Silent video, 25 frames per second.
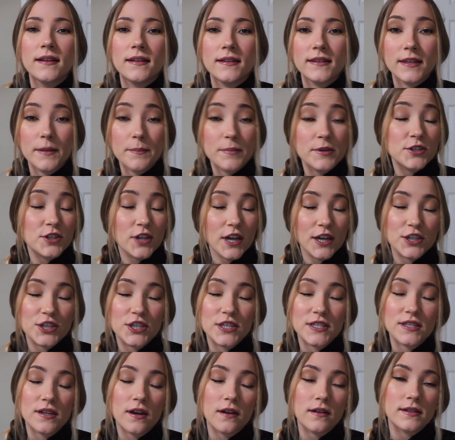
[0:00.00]
Lip
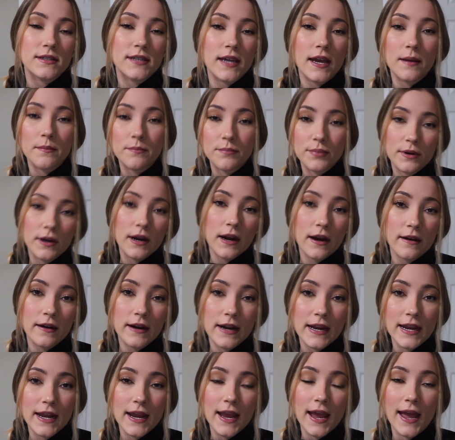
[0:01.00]
injections are
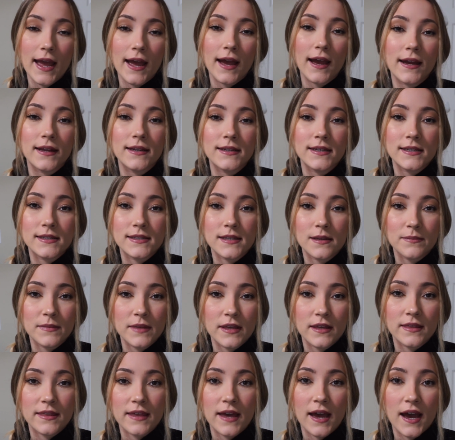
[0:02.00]
temporary and it's
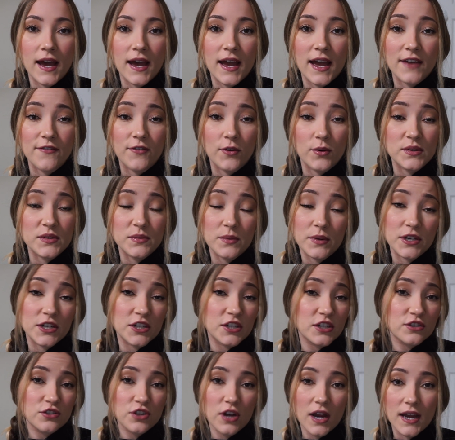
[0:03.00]
something that I've always wanted
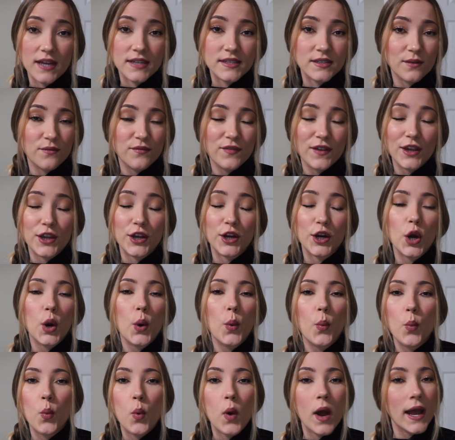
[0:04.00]
to try, so I figure
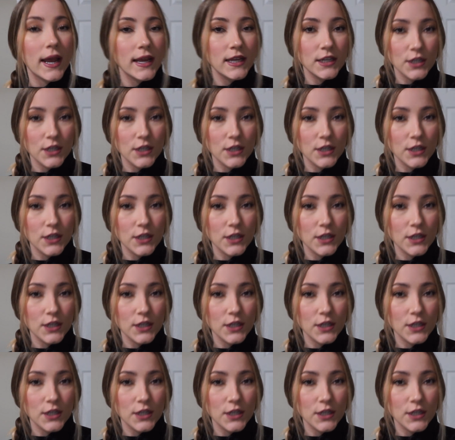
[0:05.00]
why